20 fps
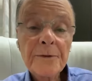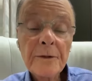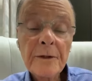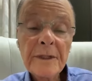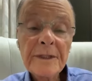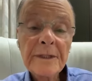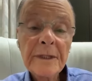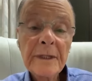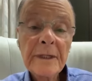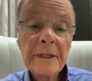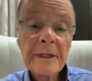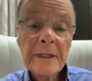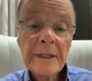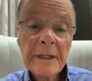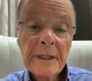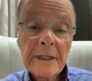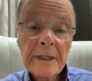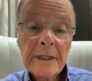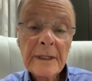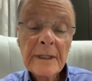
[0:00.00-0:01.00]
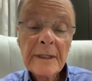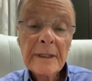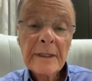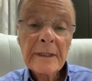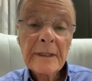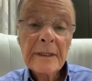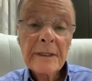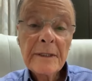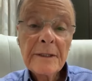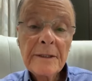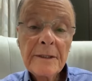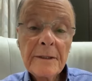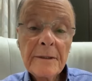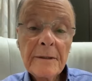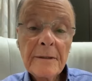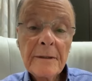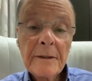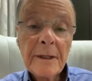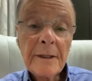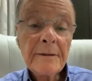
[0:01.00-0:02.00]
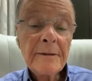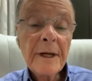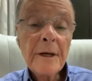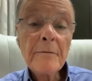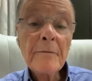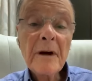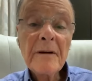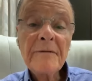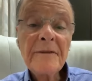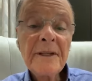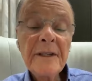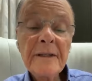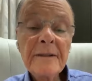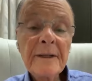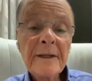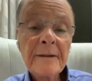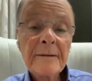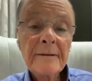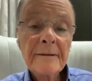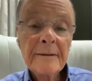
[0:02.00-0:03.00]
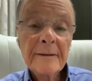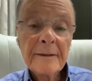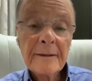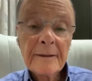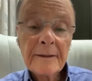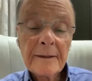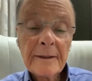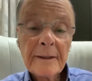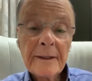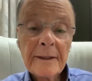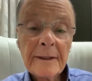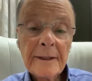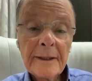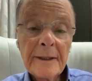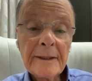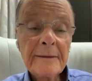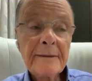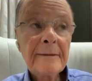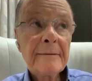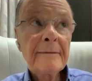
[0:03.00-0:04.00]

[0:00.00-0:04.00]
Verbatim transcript: And today, they are people who have a life.